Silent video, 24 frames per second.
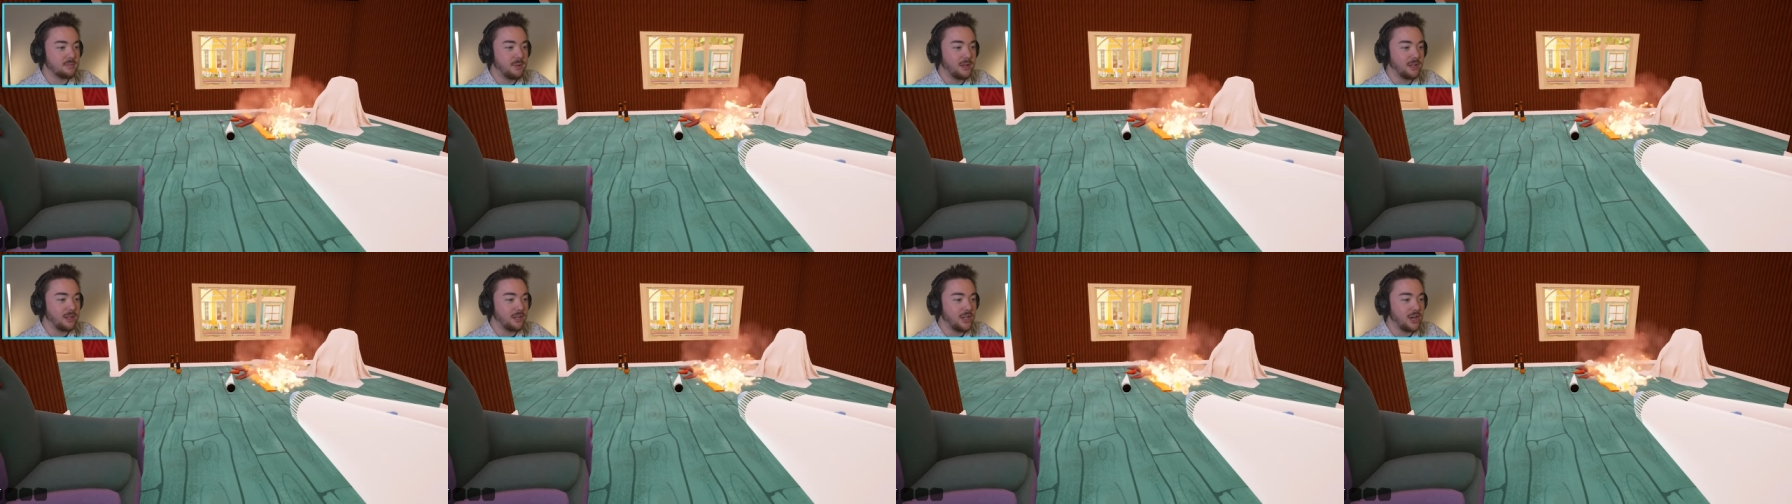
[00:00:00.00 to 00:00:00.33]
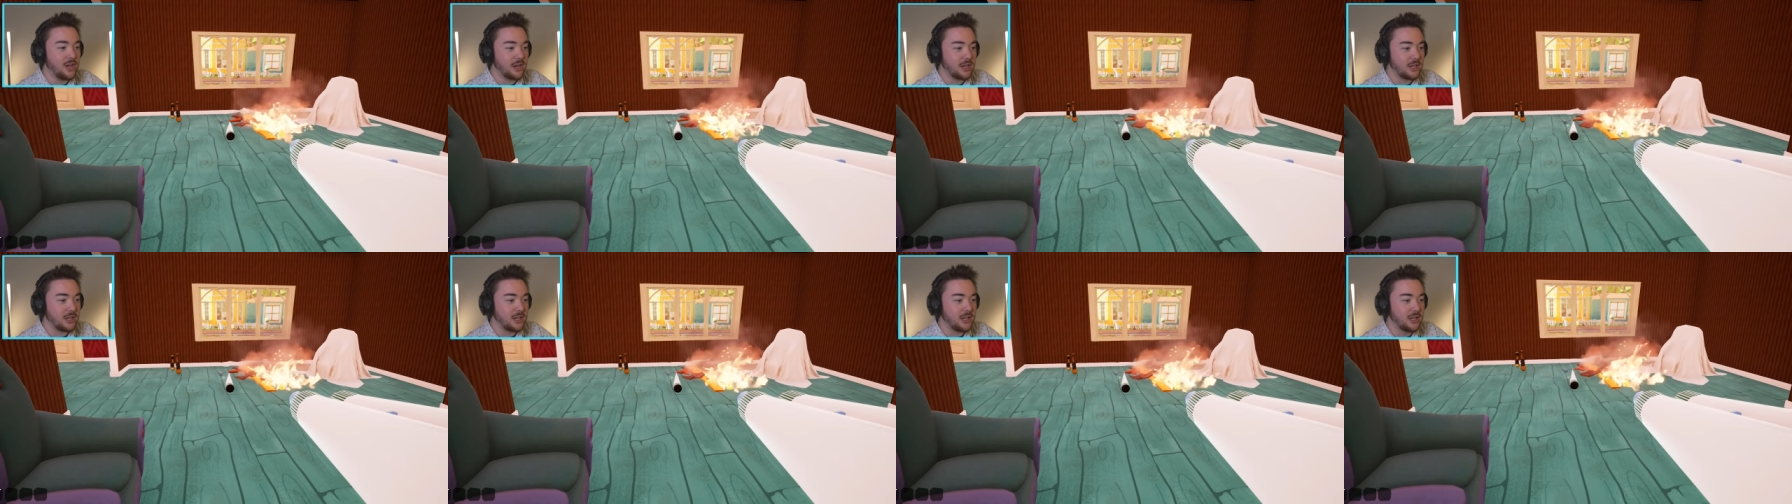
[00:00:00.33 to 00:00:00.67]
But
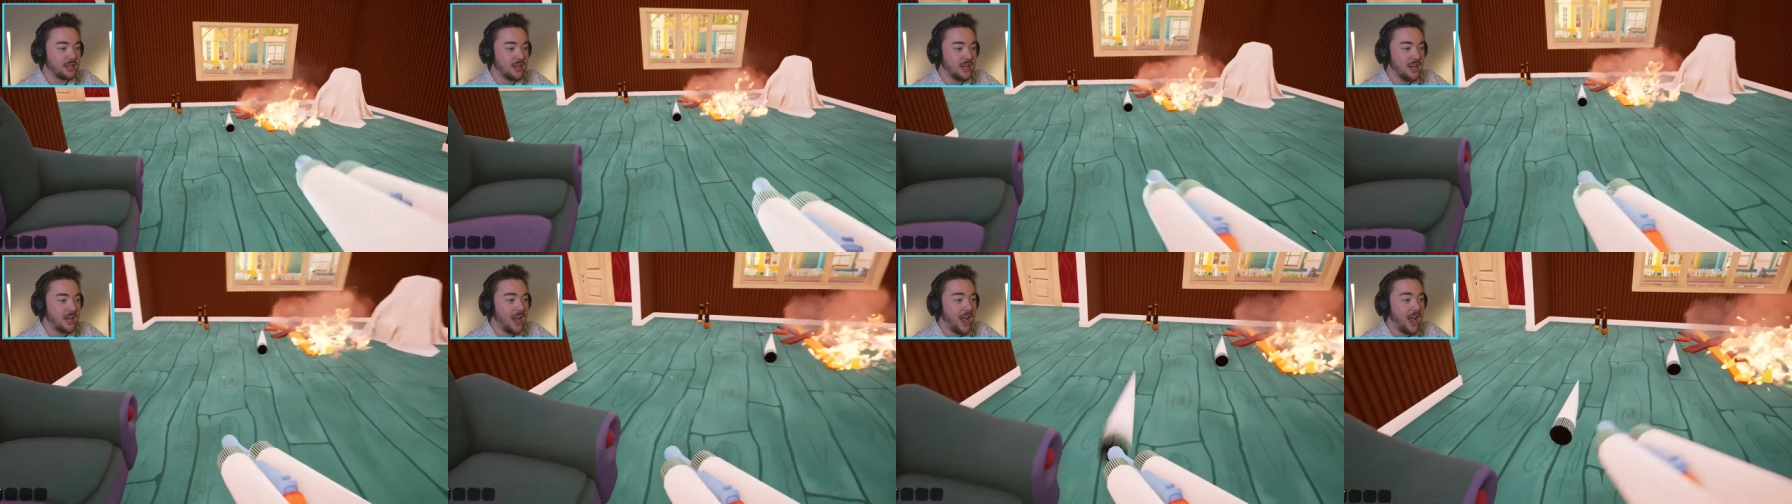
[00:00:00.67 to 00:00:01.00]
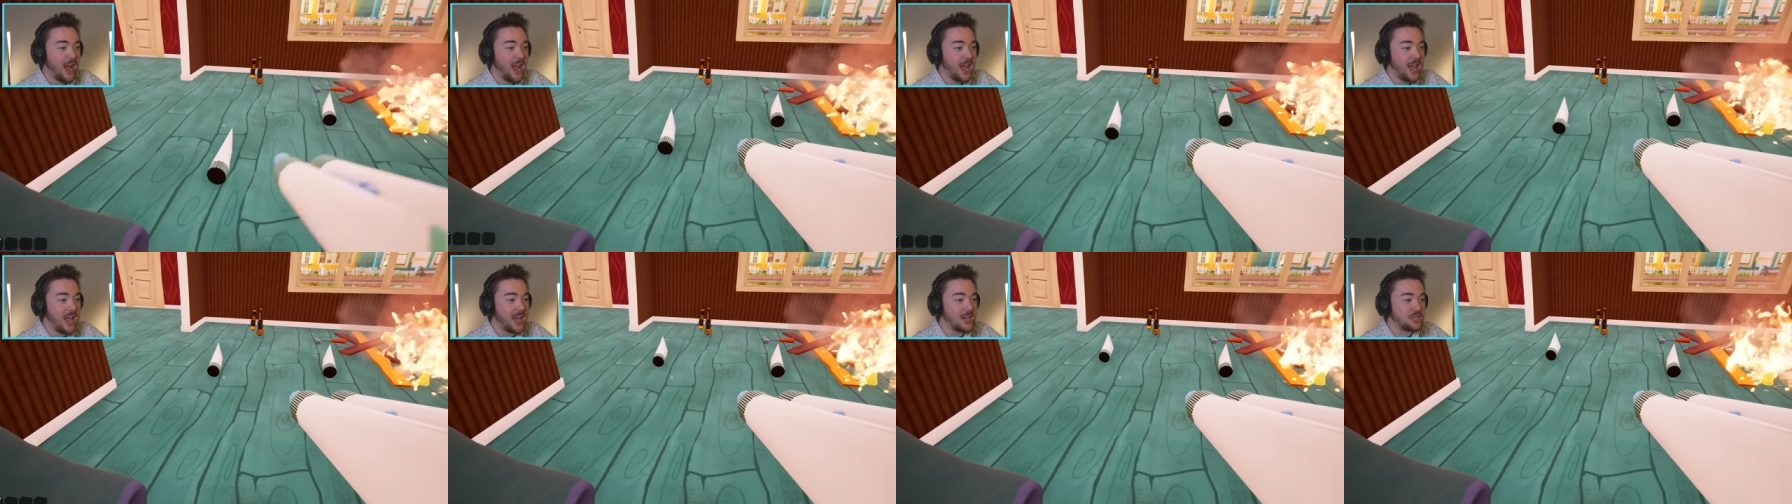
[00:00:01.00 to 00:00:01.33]
look,
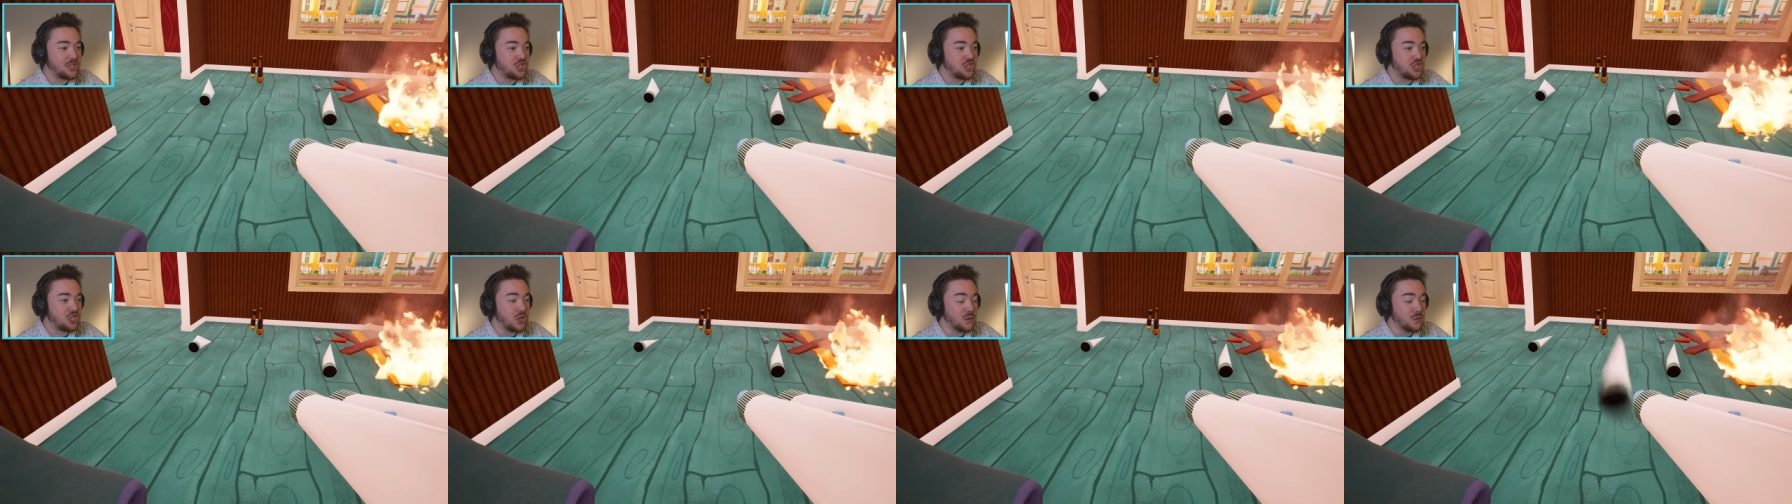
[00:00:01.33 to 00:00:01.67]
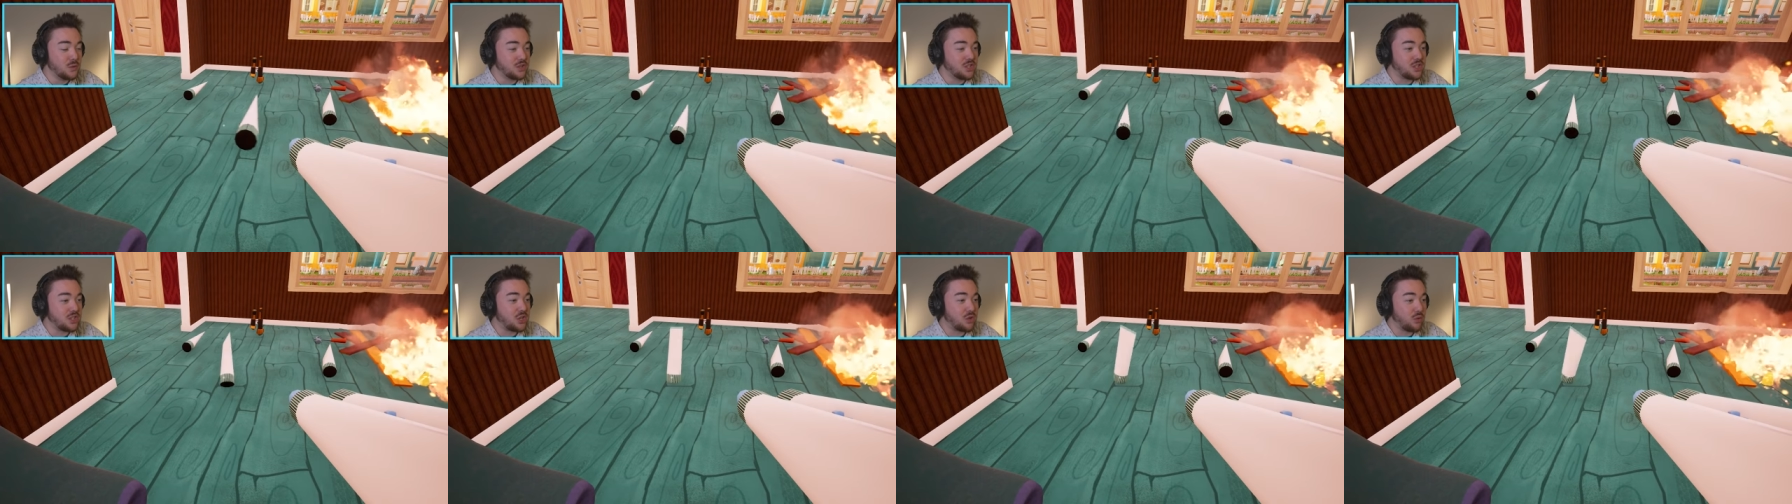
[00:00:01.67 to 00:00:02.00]
it
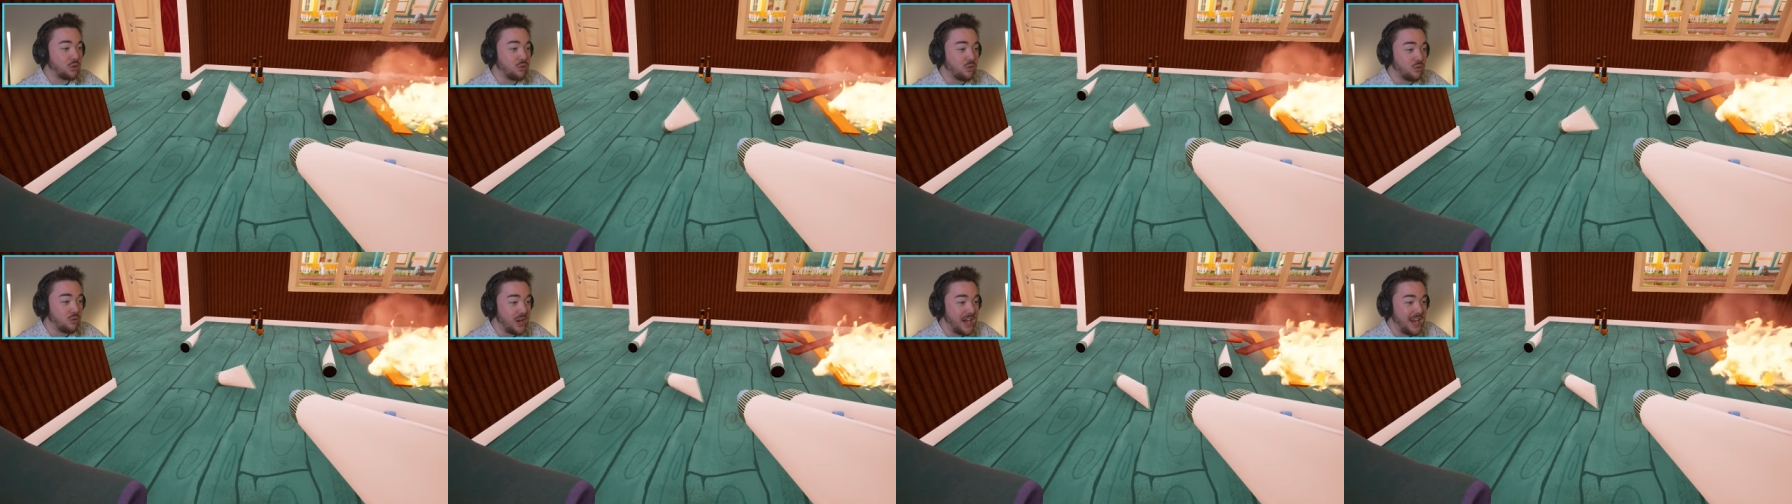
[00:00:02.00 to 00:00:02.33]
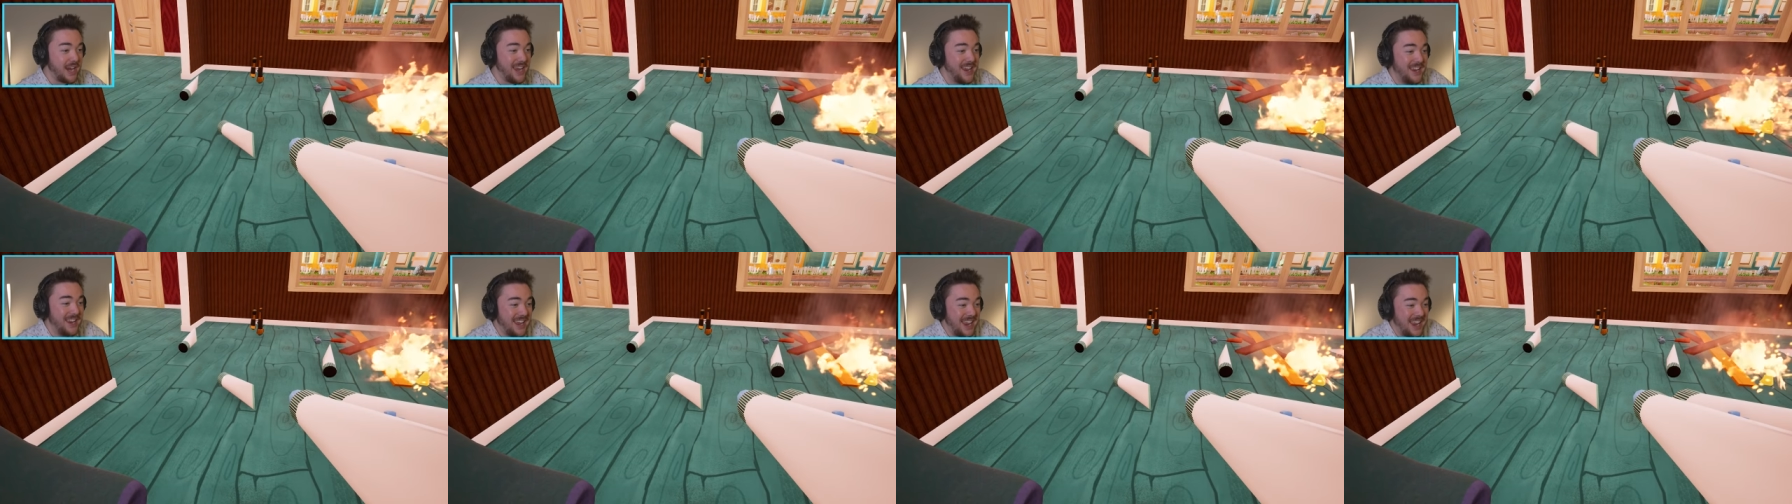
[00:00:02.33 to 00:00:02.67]
shoots
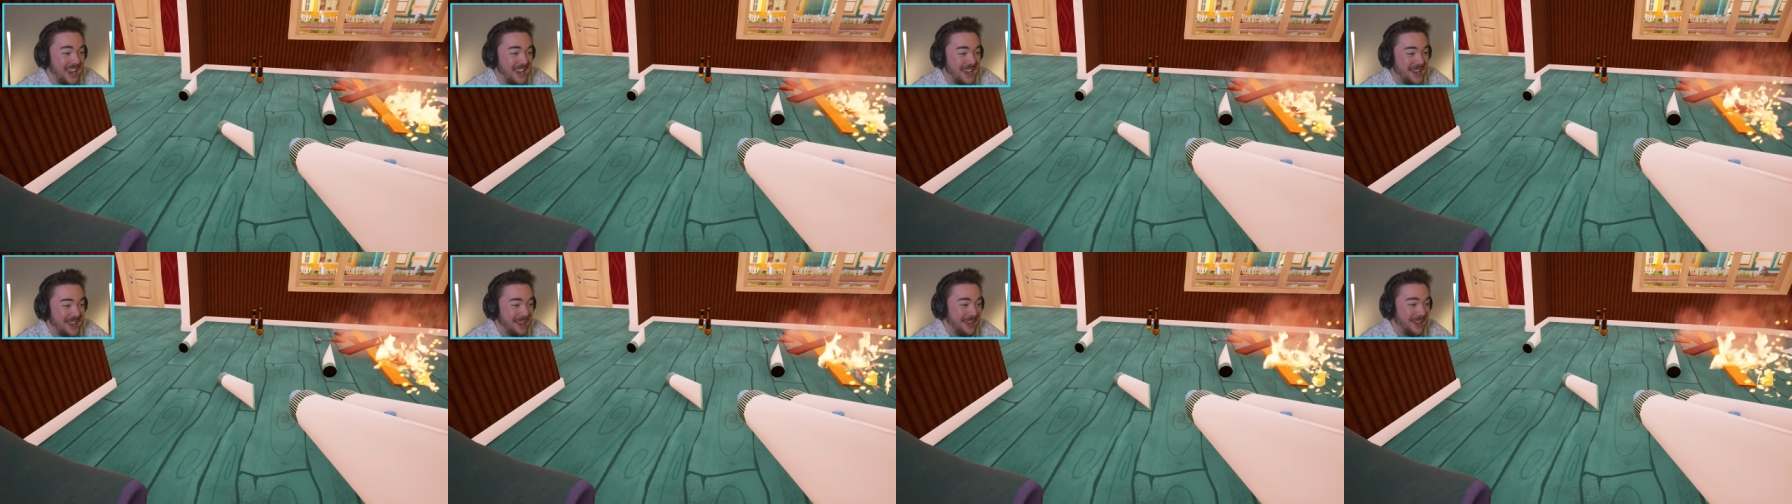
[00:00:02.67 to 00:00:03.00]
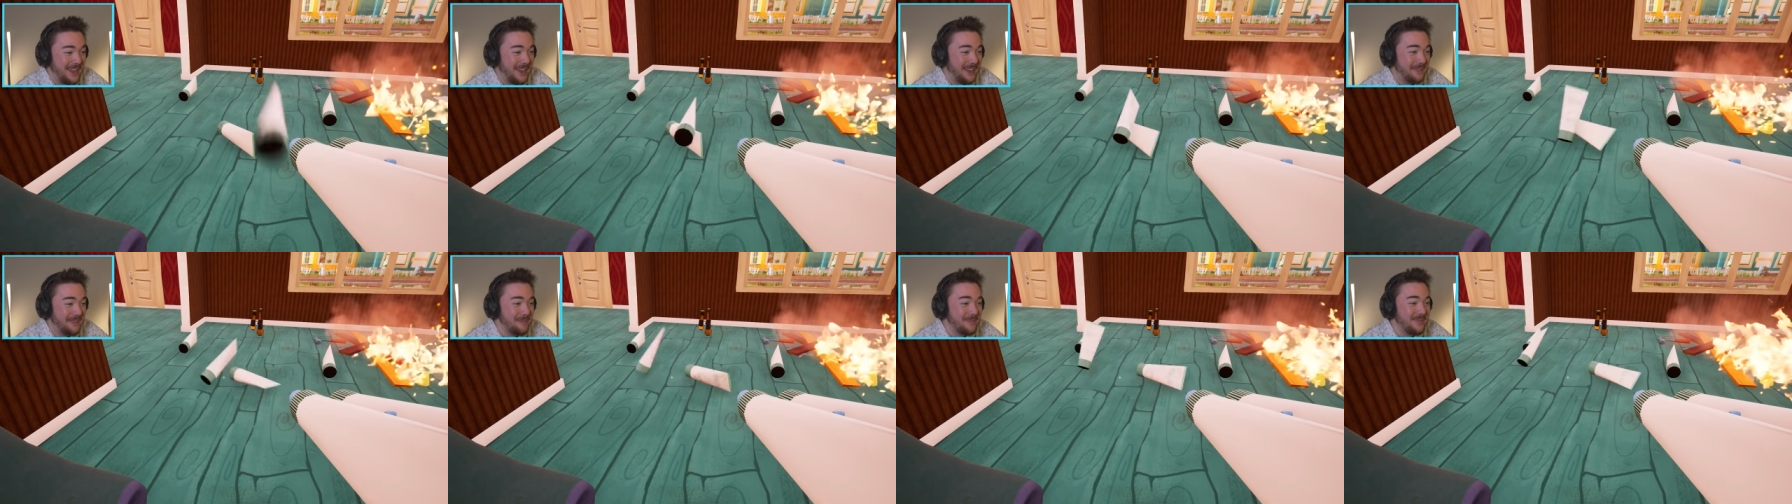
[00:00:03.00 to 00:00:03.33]

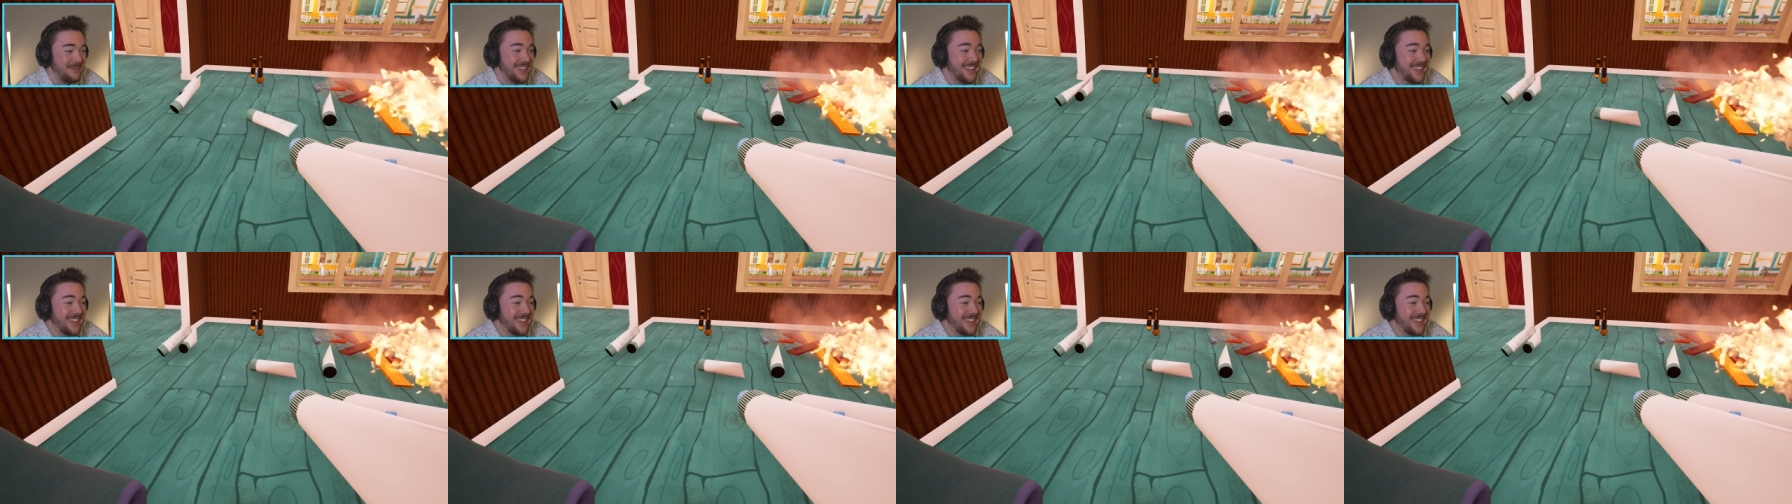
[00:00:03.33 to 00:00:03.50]
cream.